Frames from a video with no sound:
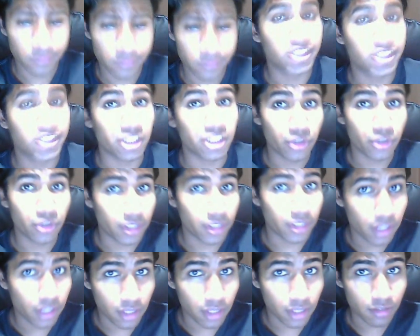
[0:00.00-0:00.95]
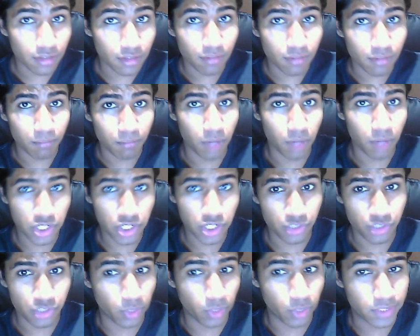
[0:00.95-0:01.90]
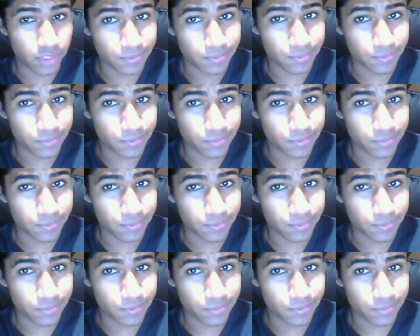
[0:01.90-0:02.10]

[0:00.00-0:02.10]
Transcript: So in the end, Marsh won.